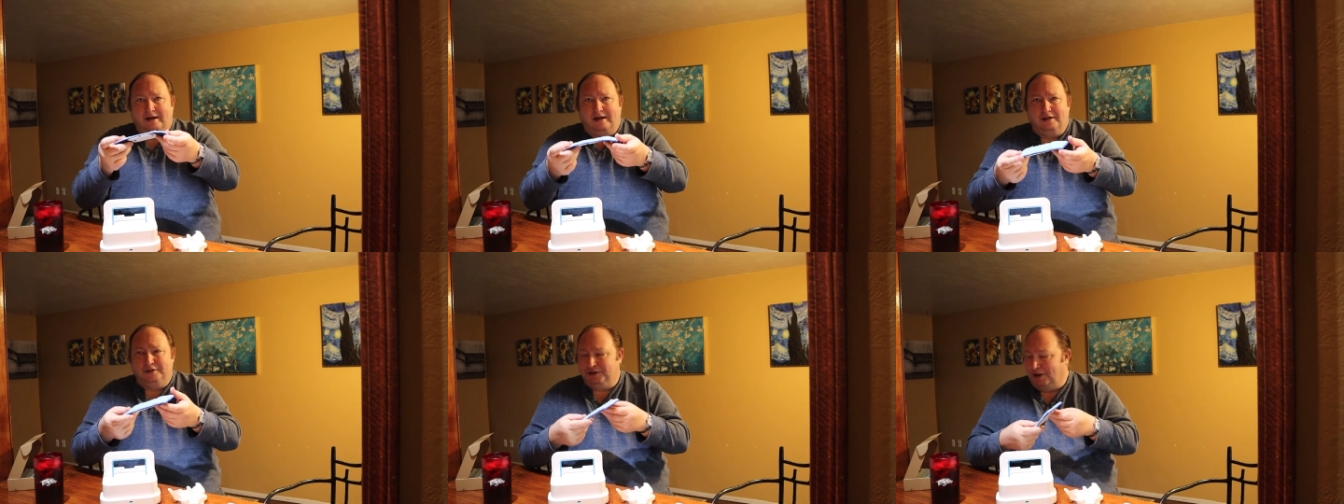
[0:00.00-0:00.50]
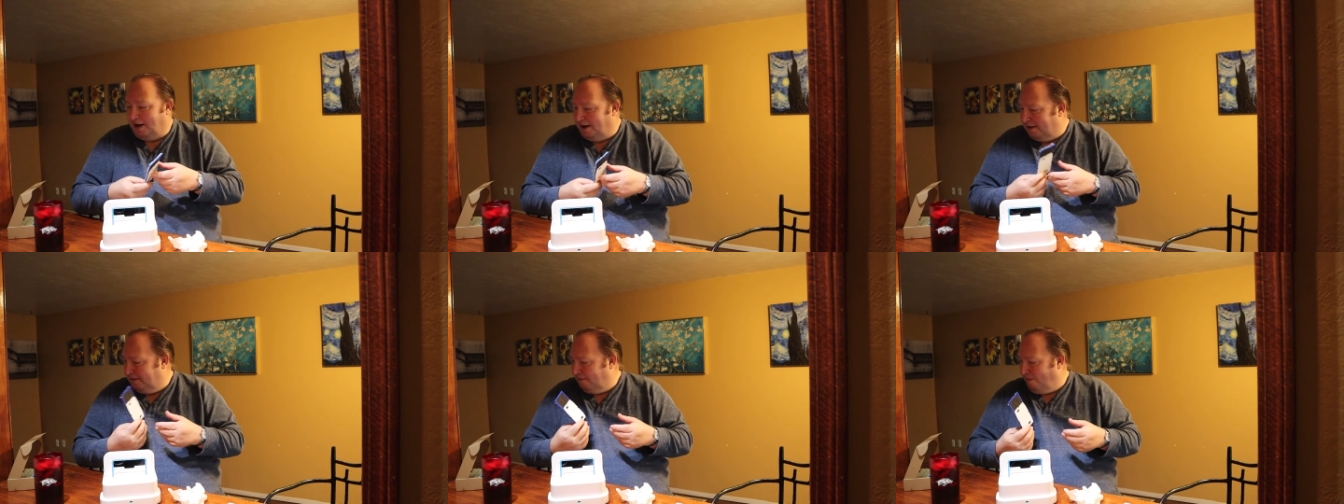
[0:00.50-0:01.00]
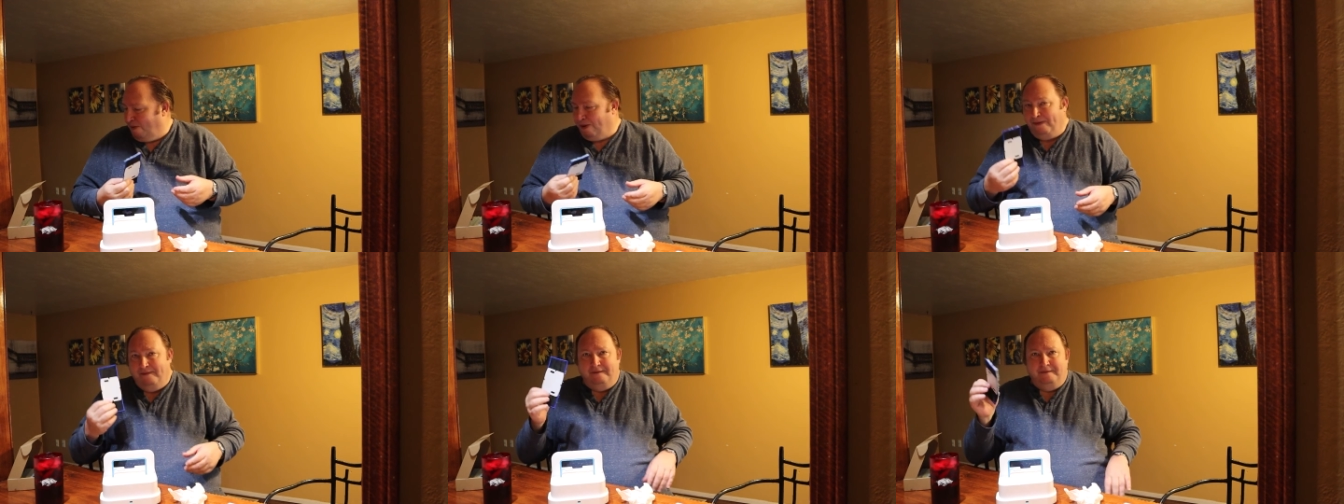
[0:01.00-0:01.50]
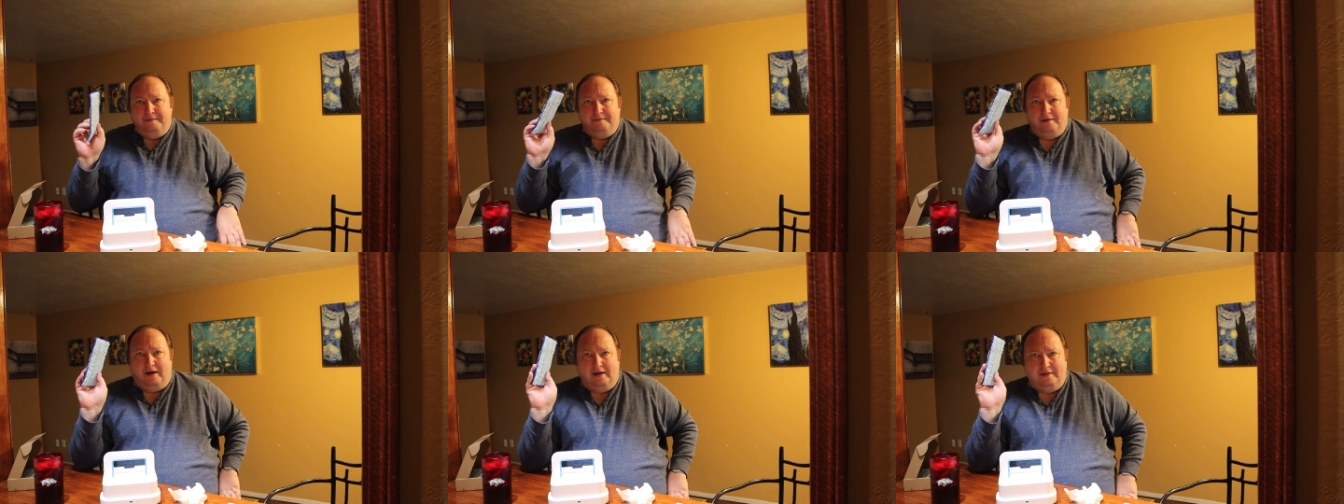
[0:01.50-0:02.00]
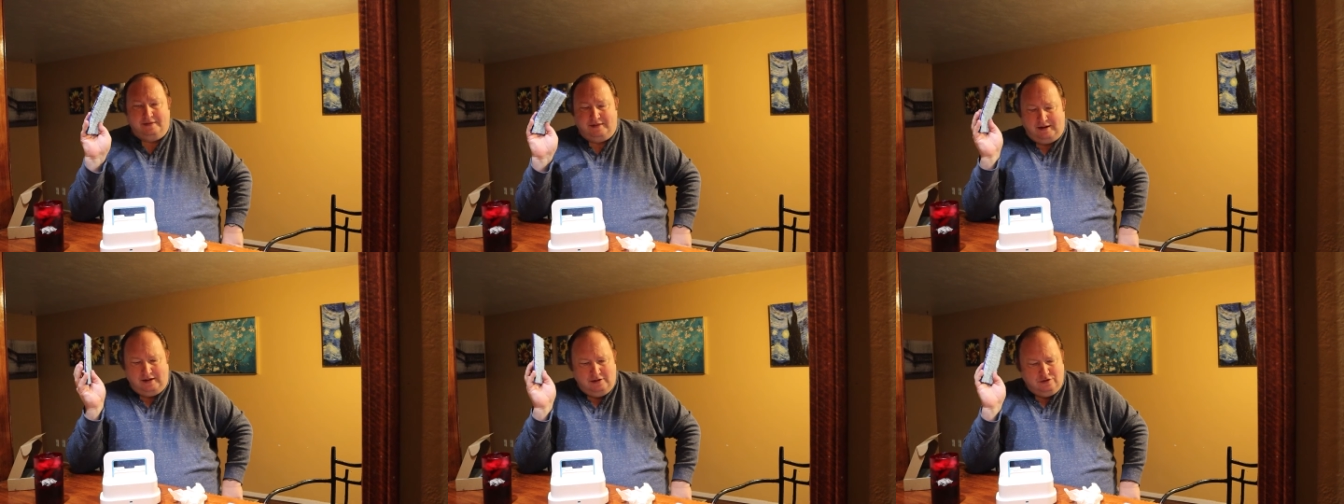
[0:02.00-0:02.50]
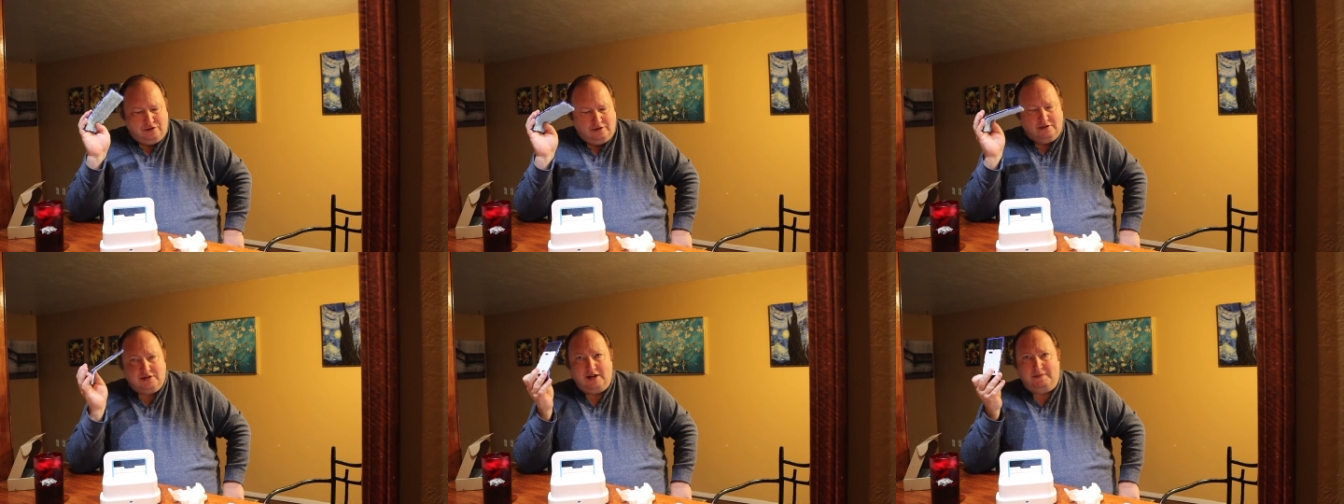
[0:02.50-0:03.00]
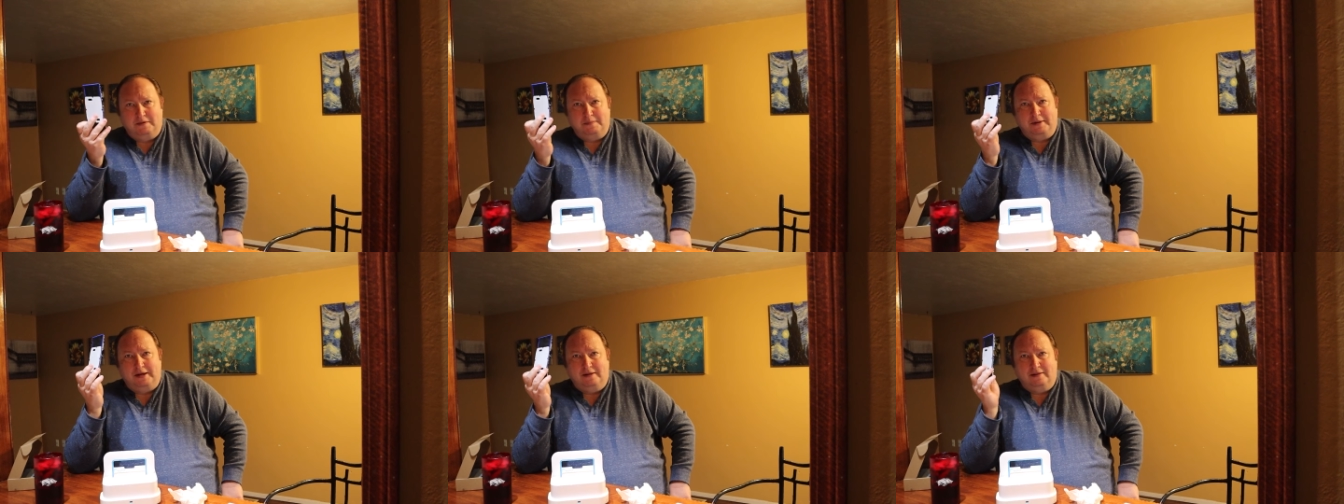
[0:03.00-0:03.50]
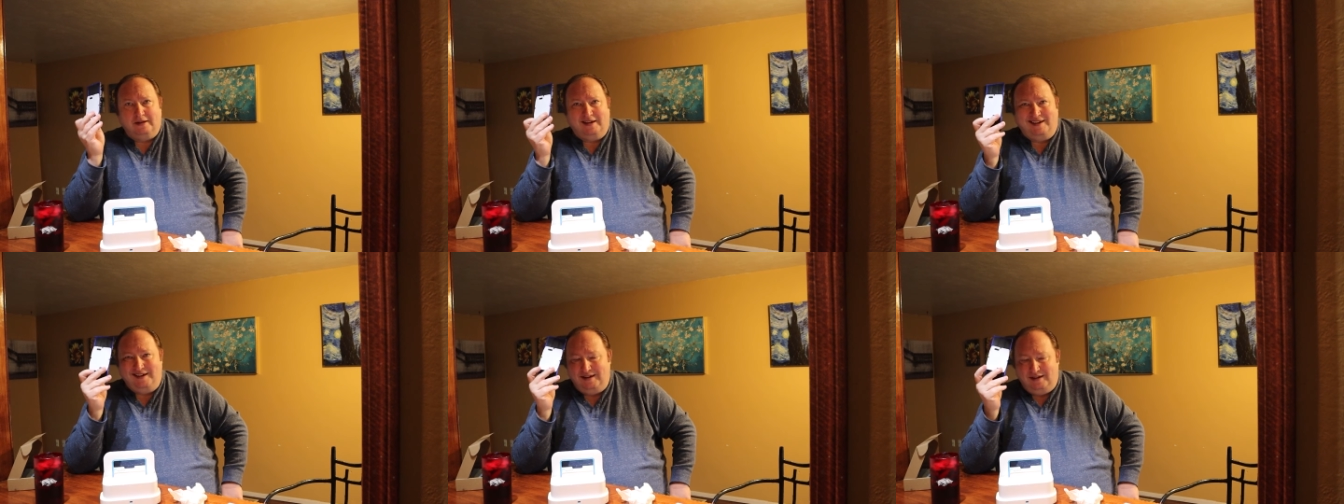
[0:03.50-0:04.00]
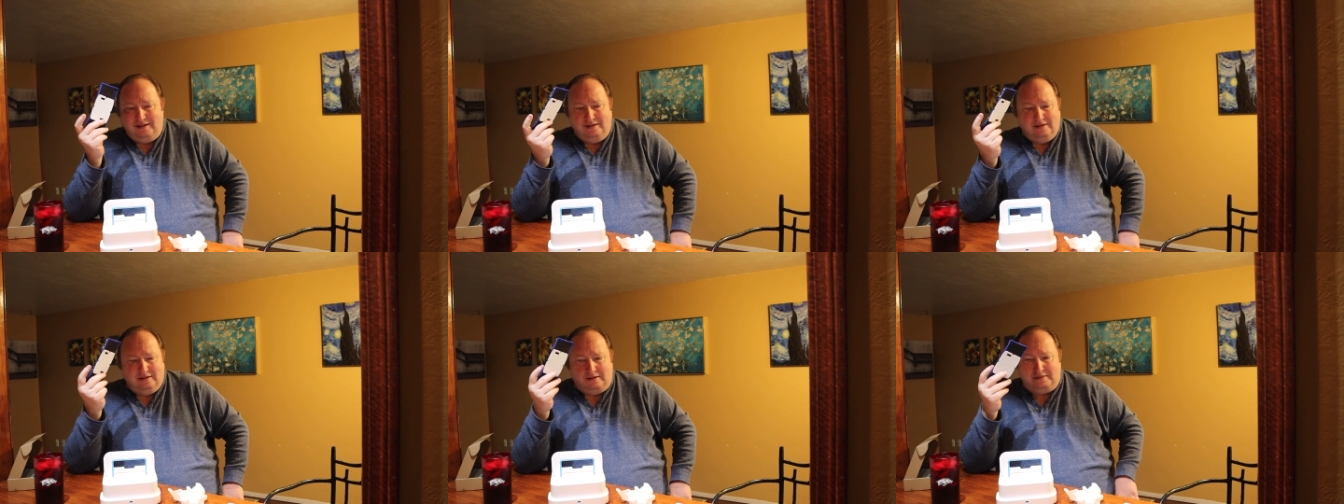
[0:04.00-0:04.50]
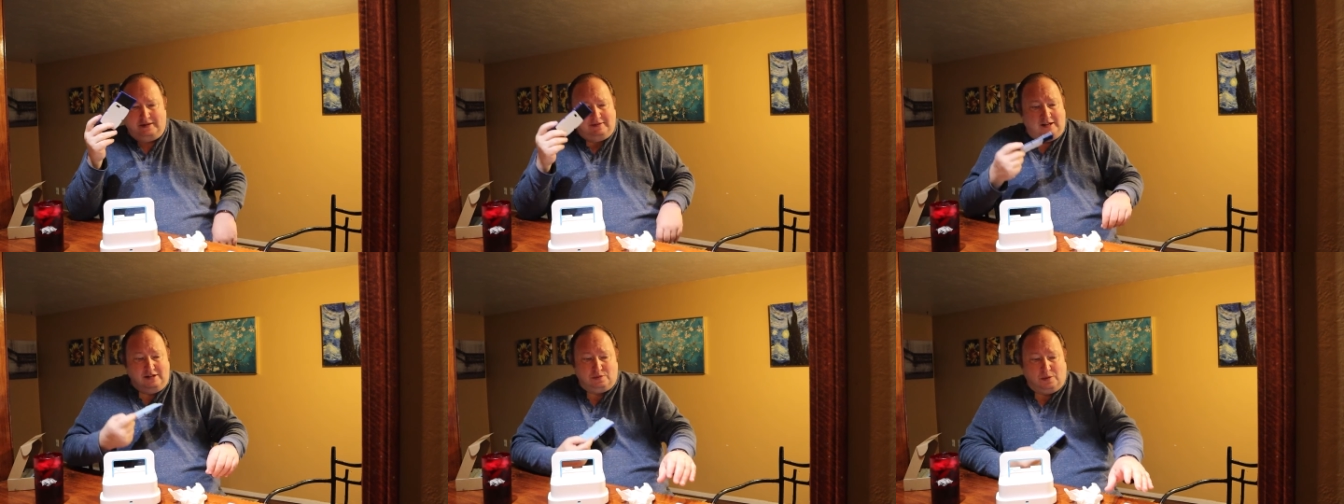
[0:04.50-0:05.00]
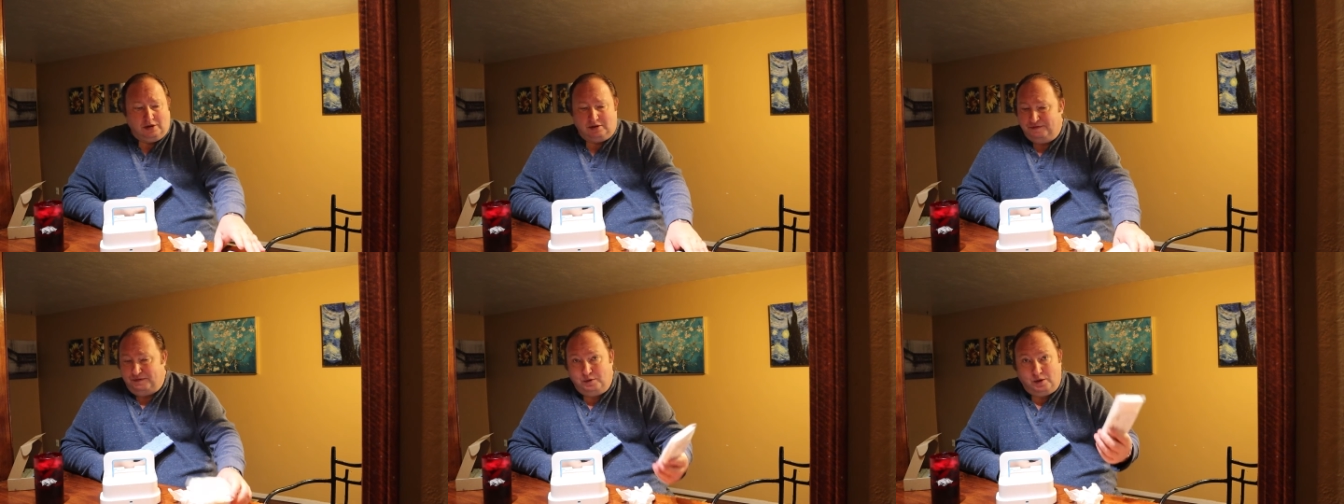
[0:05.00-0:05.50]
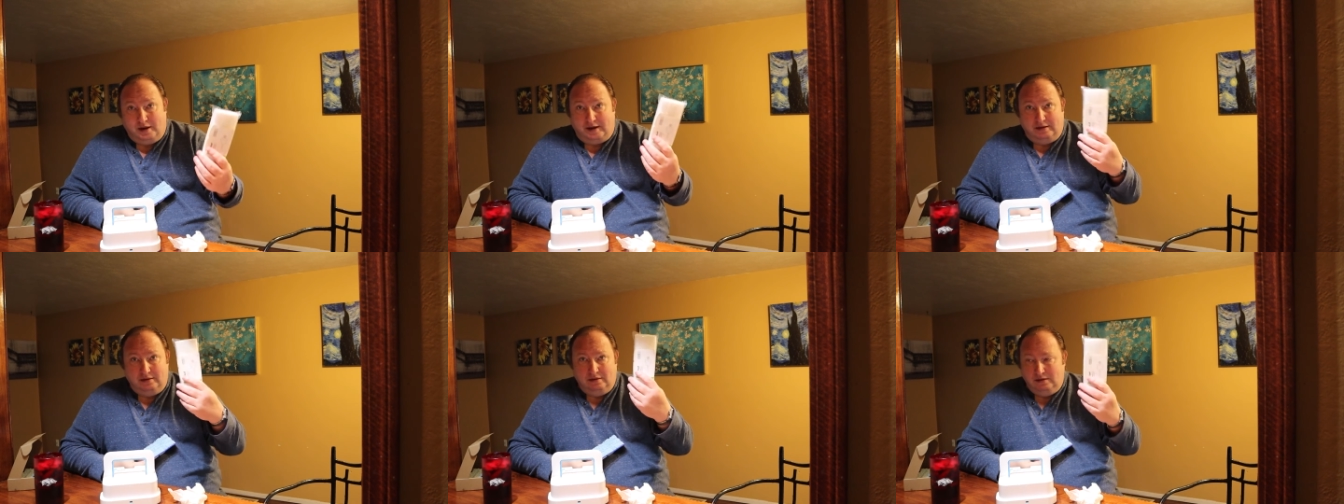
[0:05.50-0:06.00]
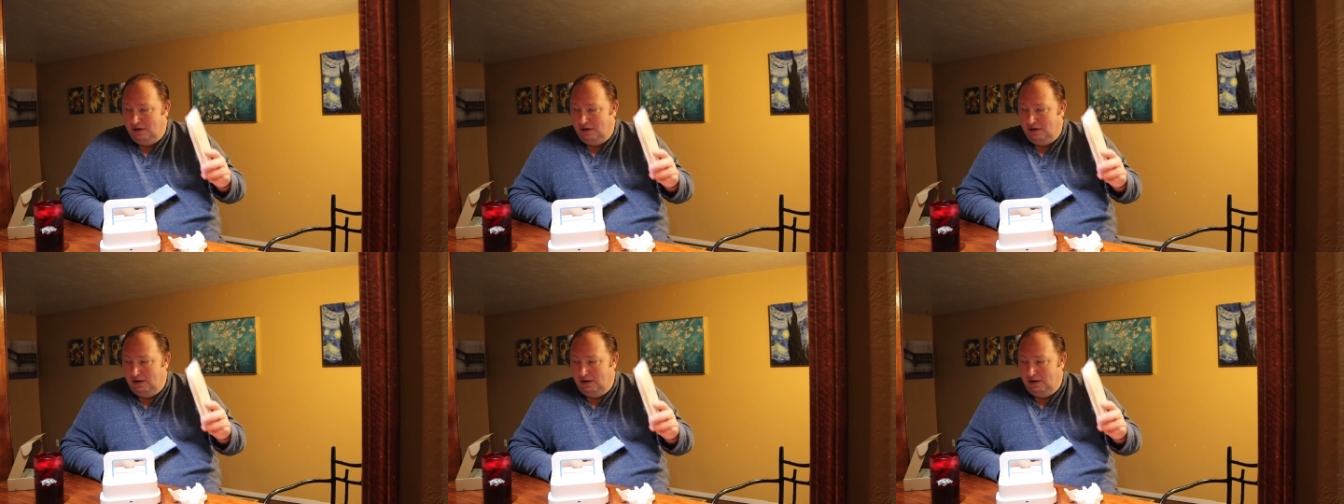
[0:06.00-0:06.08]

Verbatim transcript: it air dry. Uh, these seem to be the key, and th- these work great.